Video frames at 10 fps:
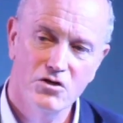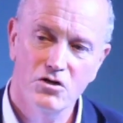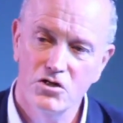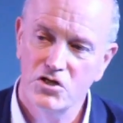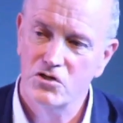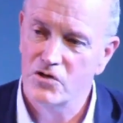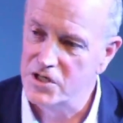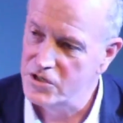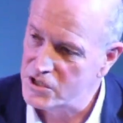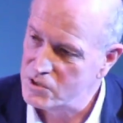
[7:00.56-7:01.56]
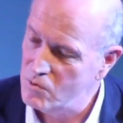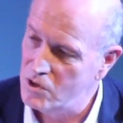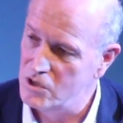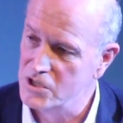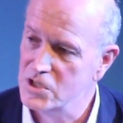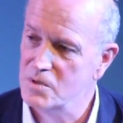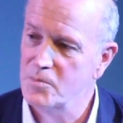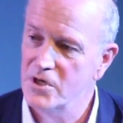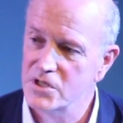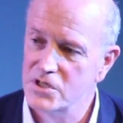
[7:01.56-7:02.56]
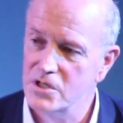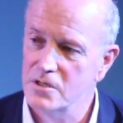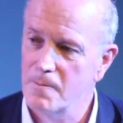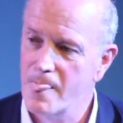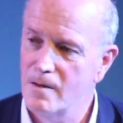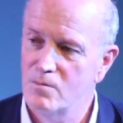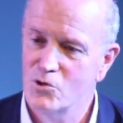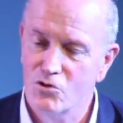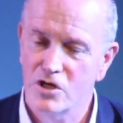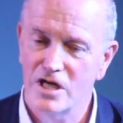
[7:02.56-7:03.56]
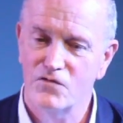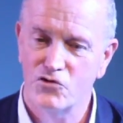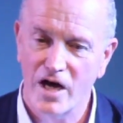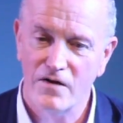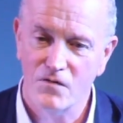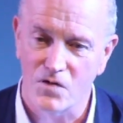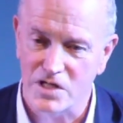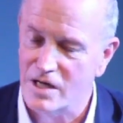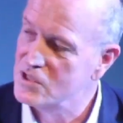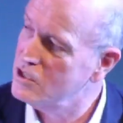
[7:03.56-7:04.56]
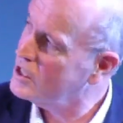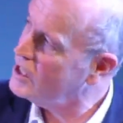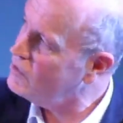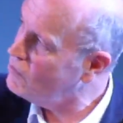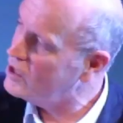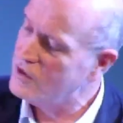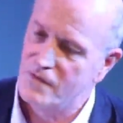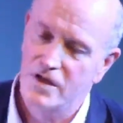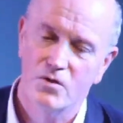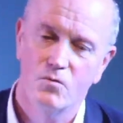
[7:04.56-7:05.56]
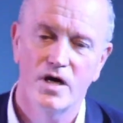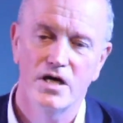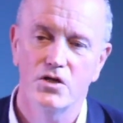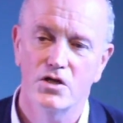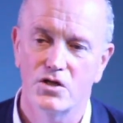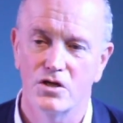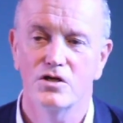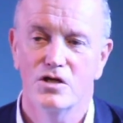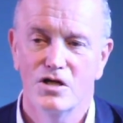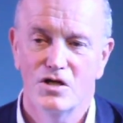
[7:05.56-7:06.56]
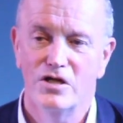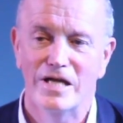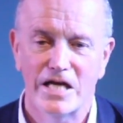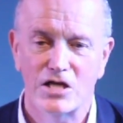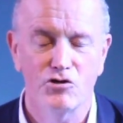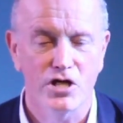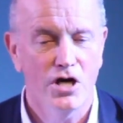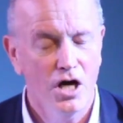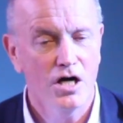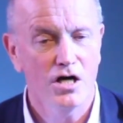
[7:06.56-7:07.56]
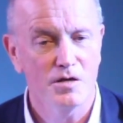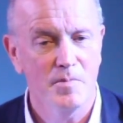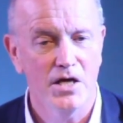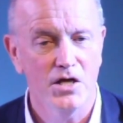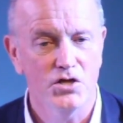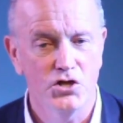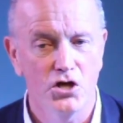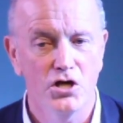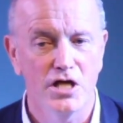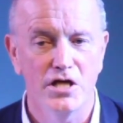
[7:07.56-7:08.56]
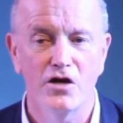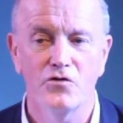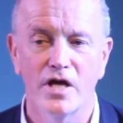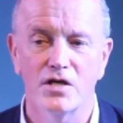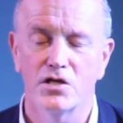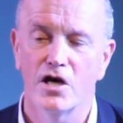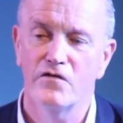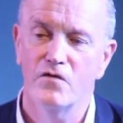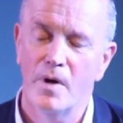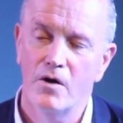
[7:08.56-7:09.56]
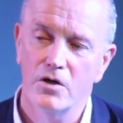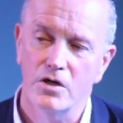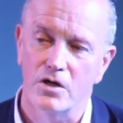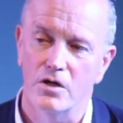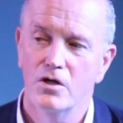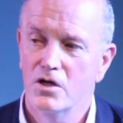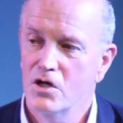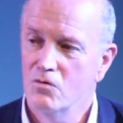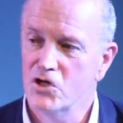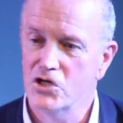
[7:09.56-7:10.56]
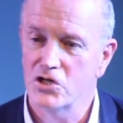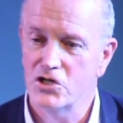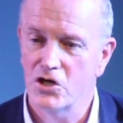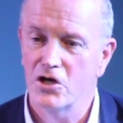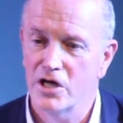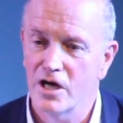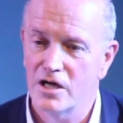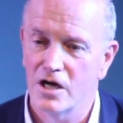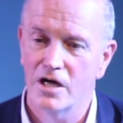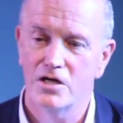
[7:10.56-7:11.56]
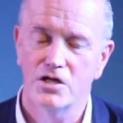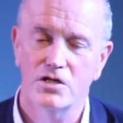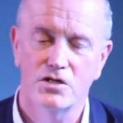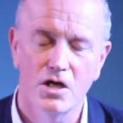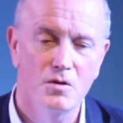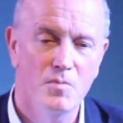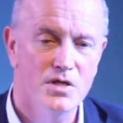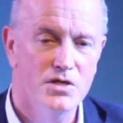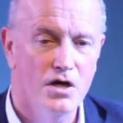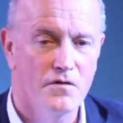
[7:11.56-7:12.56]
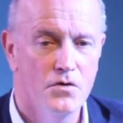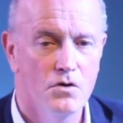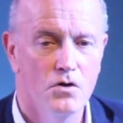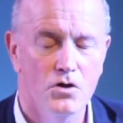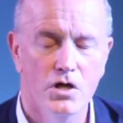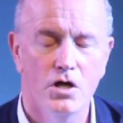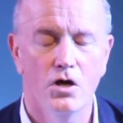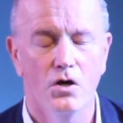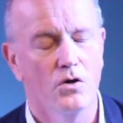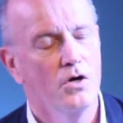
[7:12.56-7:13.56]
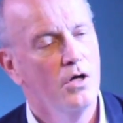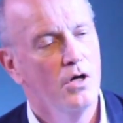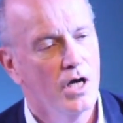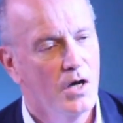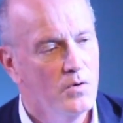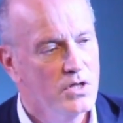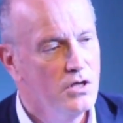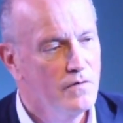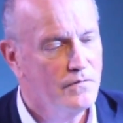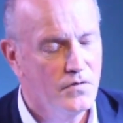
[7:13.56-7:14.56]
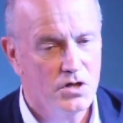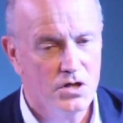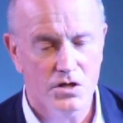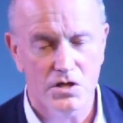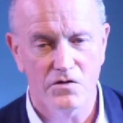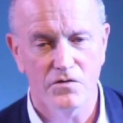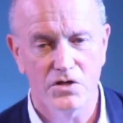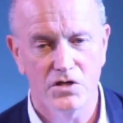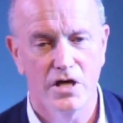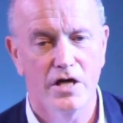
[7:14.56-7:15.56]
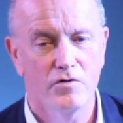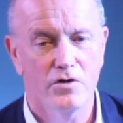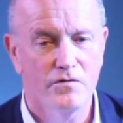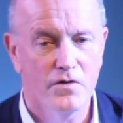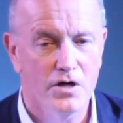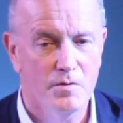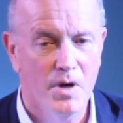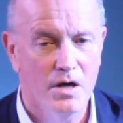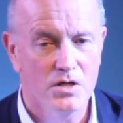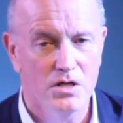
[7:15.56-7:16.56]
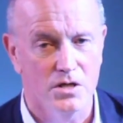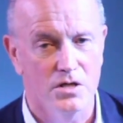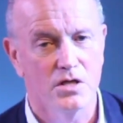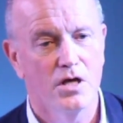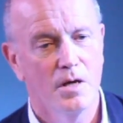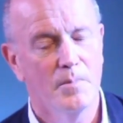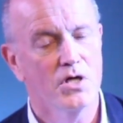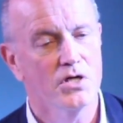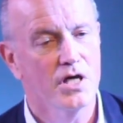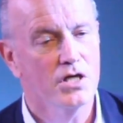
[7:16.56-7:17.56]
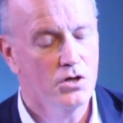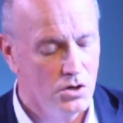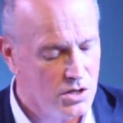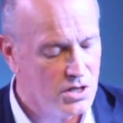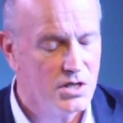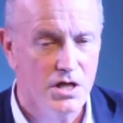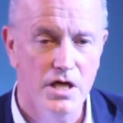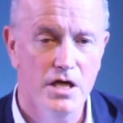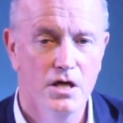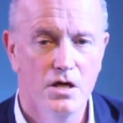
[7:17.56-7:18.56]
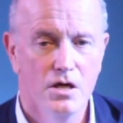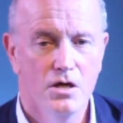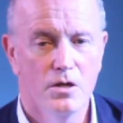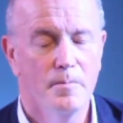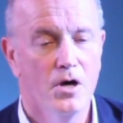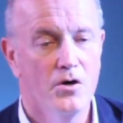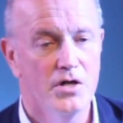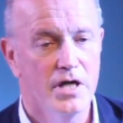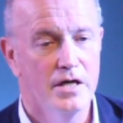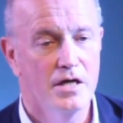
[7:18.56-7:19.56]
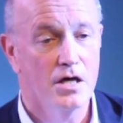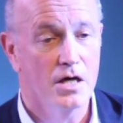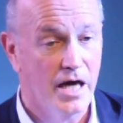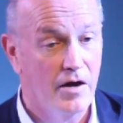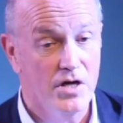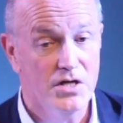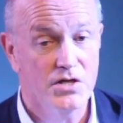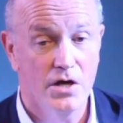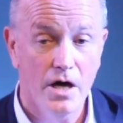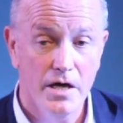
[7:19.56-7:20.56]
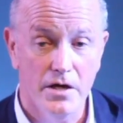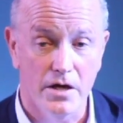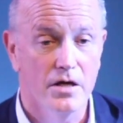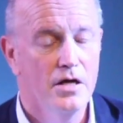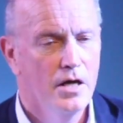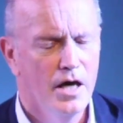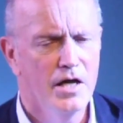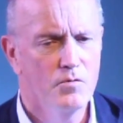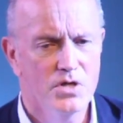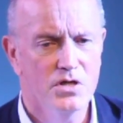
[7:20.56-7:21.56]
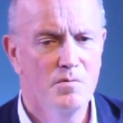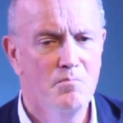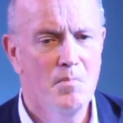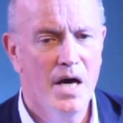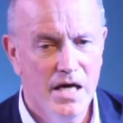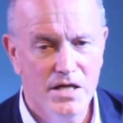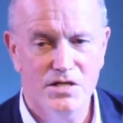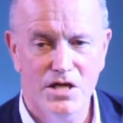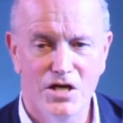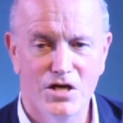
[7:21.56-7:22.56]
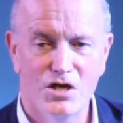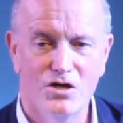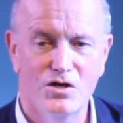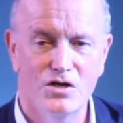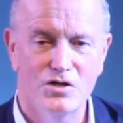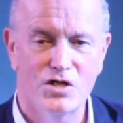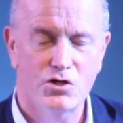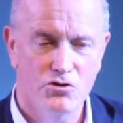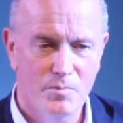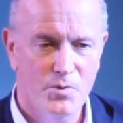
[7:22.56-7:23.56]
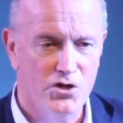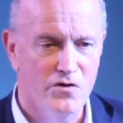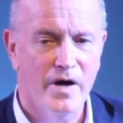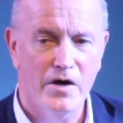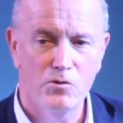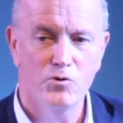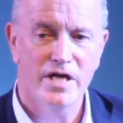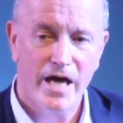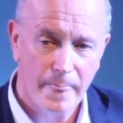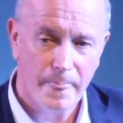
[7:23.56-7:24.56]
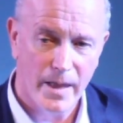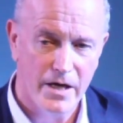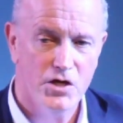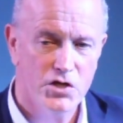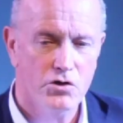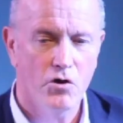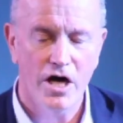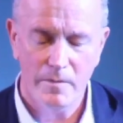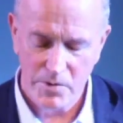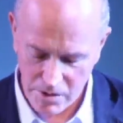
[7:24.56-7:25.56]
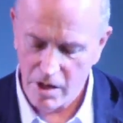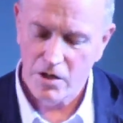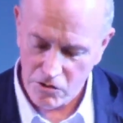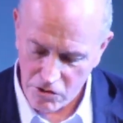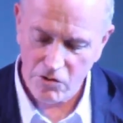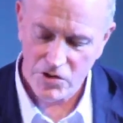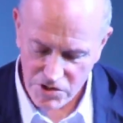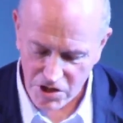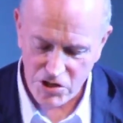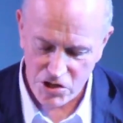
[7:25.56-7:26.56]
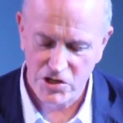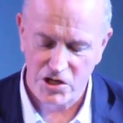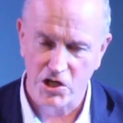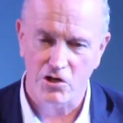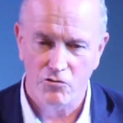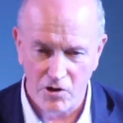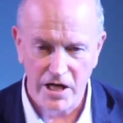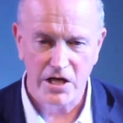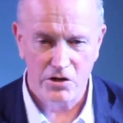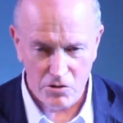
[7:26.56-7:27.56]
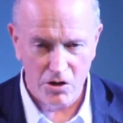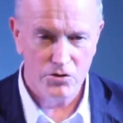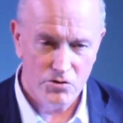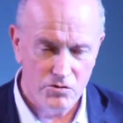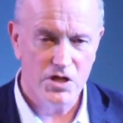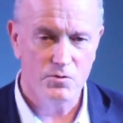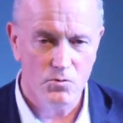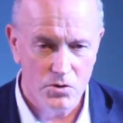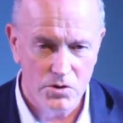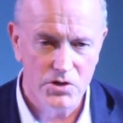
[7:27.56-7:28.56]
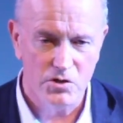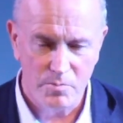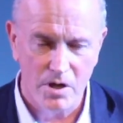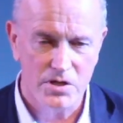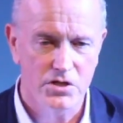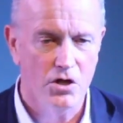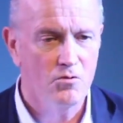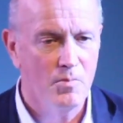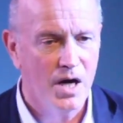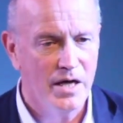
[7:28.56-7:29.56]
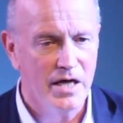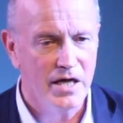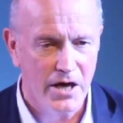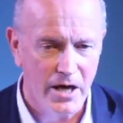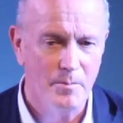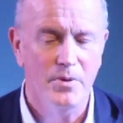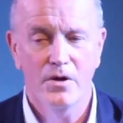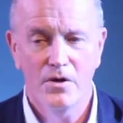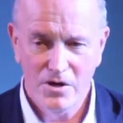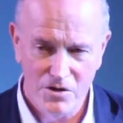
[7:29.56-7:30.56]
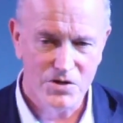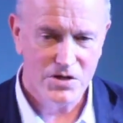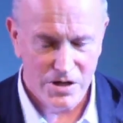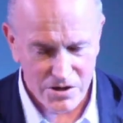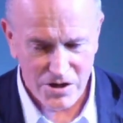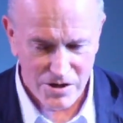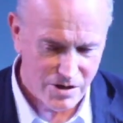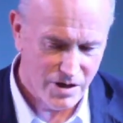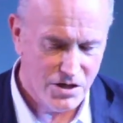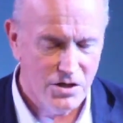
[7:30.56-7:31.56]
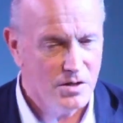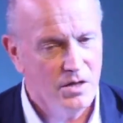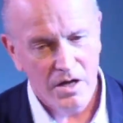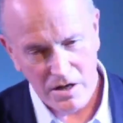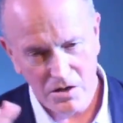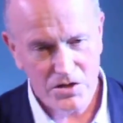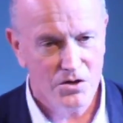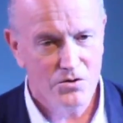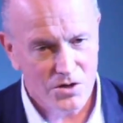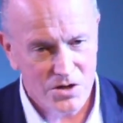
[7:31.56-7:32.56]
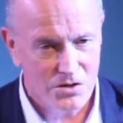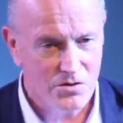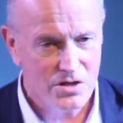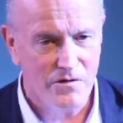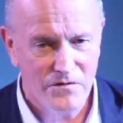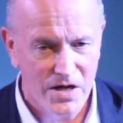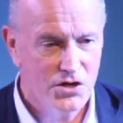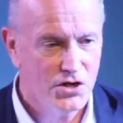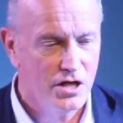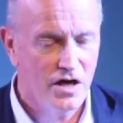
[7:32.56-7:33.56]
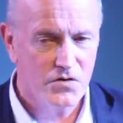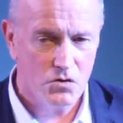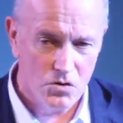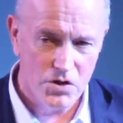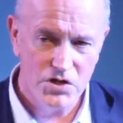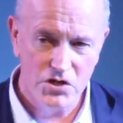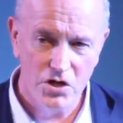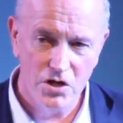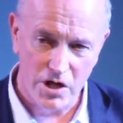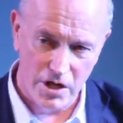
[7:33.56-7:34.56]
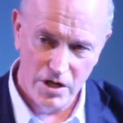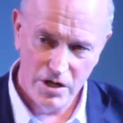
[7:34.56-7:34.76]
contrary to this world is a person talking of travels, and I was looking wonderfully at the way that the electric car had made its journey down that side of America, which is a journey I had just done myself not long ago. And I was in the foothills of the Sierra Nevada mountains because I'd gone to see the poet Gary Snyder. And it was an amazing description of how you would get there. He described you cross such and such a creek, you go through these woods, you pass the old mining camp, you'll see the Indian, so on and so on. So eventually, after all this journey,